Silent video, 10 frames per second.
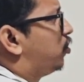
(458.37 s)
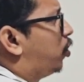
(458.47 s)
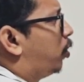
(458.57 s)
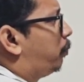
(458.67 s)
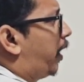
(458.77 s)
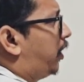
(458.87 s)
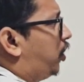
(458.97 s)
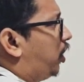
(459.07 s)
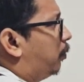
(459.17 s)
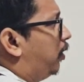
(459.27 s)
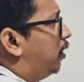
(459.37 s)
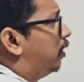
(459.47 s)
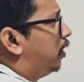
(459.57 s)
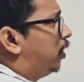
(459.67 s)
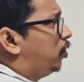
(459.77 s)
is not practicable,
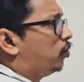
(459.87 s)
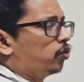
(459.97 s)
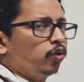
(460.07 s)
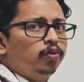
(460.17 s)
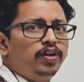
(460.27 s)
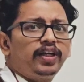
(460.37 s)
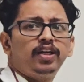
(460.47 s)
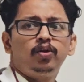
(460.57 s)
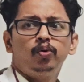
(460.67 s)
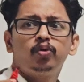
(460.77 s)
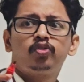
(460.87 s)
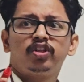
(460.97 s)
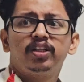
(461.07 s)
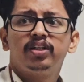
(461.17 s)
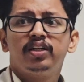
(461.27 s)
so we can use
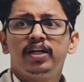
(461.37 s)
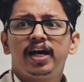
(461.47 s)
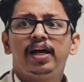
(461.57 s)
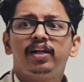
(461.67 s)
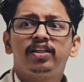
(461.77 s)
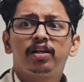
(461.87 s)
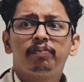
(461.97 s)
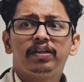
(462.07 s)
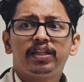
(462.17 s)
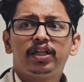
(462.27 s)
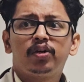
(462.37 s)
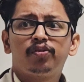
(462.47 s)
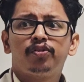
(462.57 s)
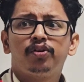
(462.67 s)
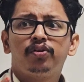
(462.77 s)
another method
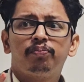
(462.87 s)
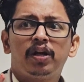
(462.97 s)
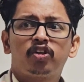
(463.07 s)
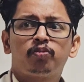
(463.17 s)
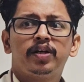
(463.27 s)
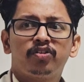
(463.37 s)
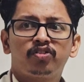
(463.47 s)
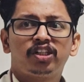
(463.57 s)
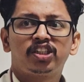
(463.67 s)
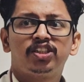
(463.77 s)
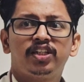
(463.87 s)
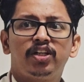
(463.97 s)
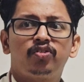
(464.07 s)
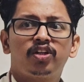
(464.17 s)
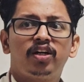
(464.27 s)
of plasma extraction, that
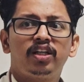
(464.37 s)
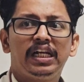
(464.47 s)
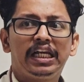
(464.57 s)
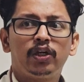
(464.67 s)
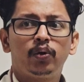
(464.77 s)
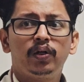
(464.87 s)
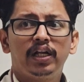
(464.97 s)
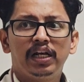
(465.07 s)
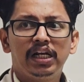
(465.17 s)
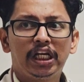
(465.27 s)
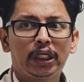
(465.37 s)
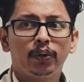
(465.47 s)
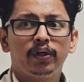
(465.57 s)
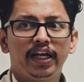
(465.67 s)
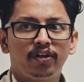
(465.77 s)
is called a
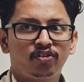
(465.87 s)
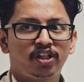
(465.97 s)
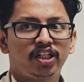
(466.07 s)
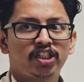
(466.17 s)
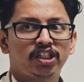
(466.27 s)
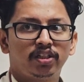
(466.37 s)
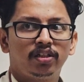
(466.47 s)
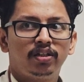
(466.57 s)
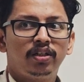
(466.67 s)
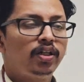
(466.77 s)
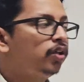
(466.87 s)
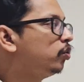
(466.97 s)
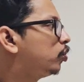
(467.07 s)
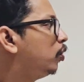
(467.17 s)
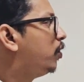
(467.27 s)
liquid extraction. So